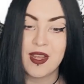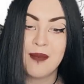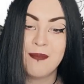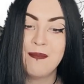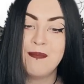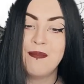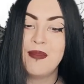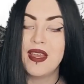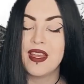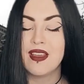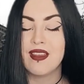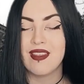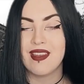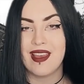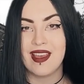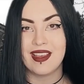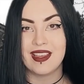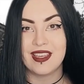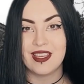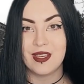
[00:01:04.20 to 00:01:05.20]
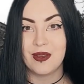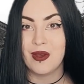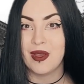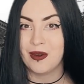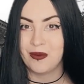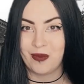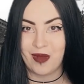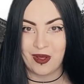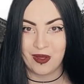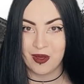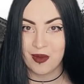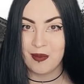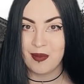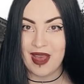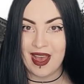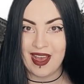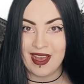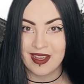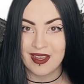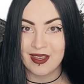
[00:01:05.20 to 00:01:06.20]
a big thank you and welcome
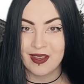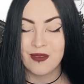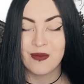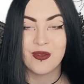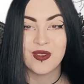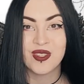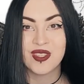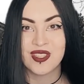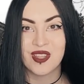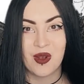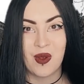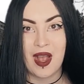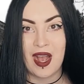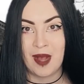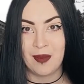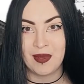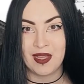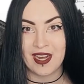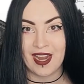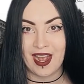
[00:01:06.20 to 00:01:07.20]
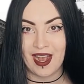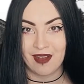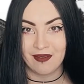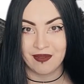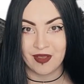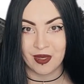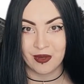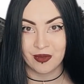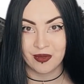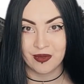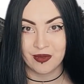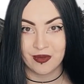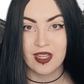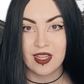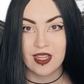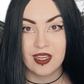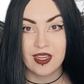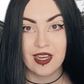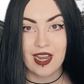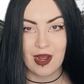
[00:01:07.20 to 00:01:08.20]
back. We're so happy to have you.
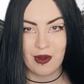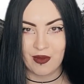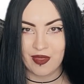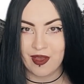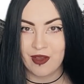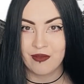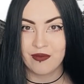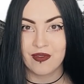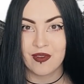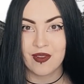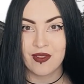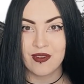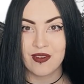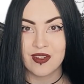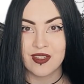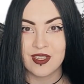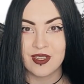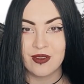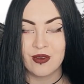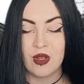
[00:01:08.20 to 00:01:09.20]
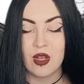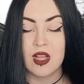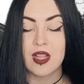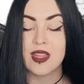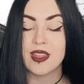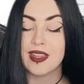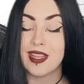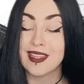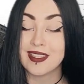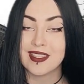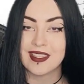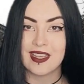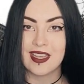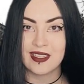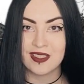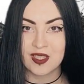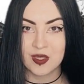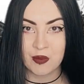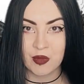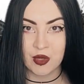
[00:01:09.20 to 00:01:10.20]
Now, without further ado, let's
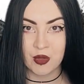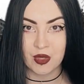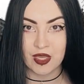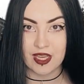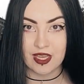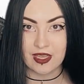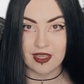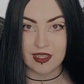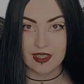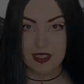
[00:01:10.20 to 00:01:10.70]
get spooky.